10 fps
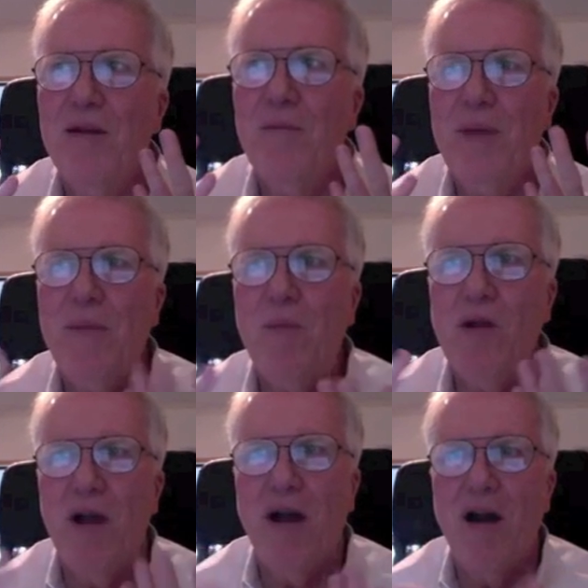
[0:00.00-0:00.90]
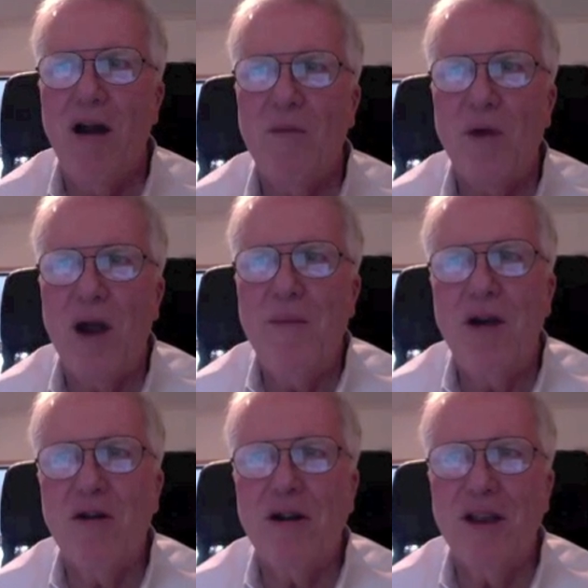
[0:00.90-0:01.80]
People are
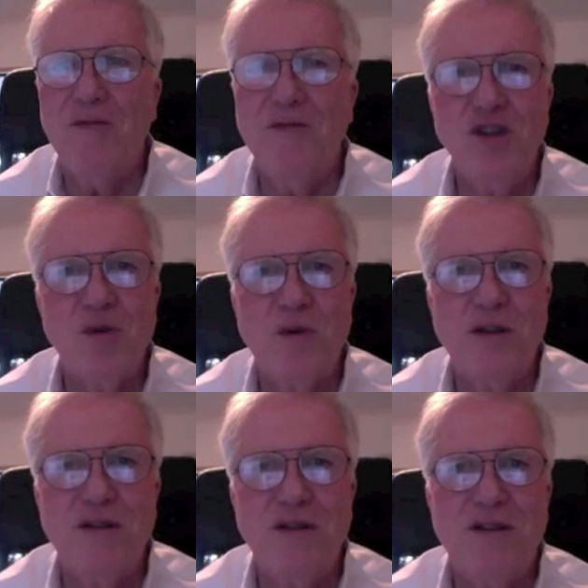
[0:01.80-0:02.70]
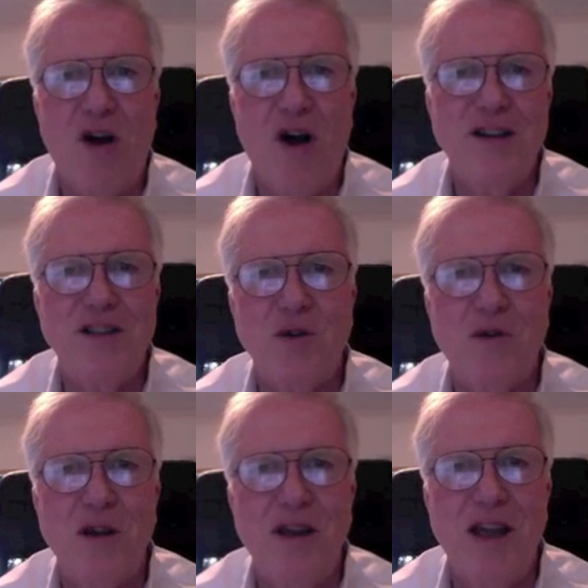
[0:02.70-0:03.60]
primarily visual,
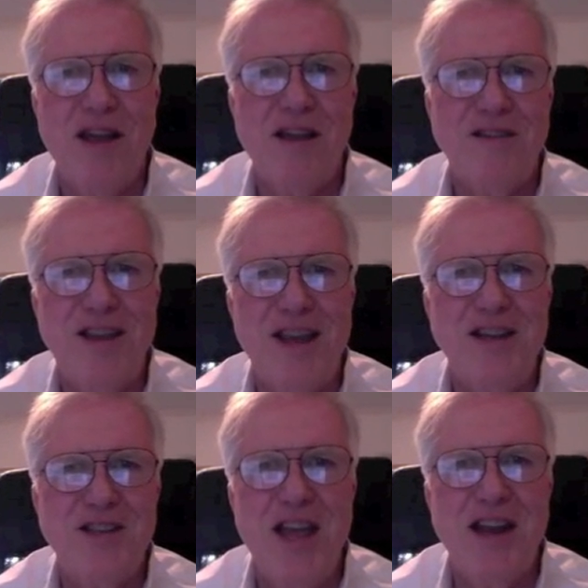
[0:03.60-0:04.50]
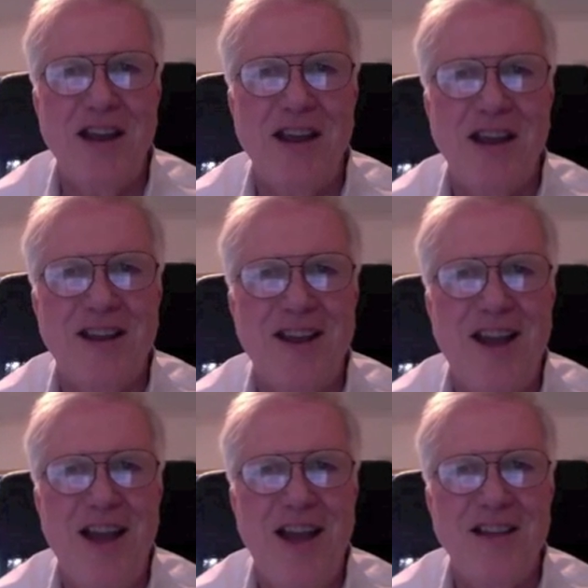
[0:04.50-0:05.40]
auditory, and kinesthetic,
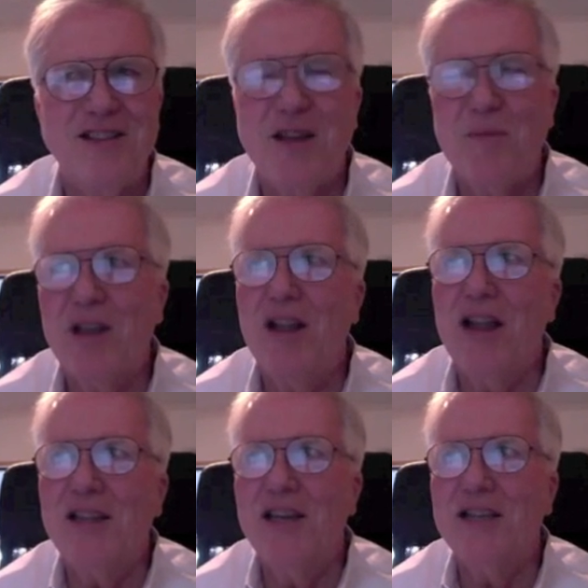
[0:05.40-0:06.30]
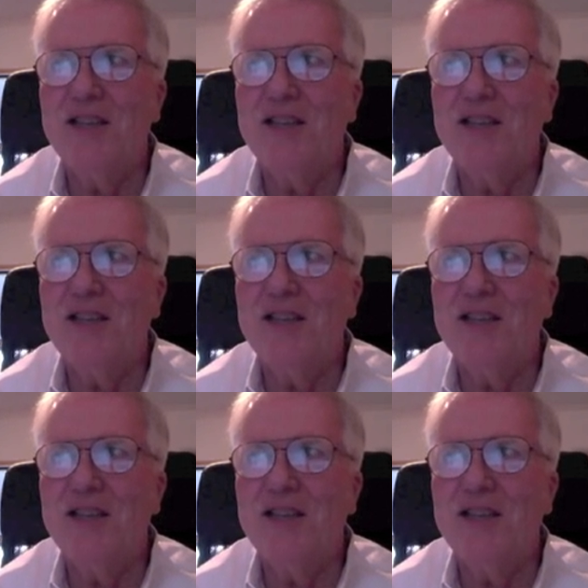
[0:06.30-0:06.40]
and something like this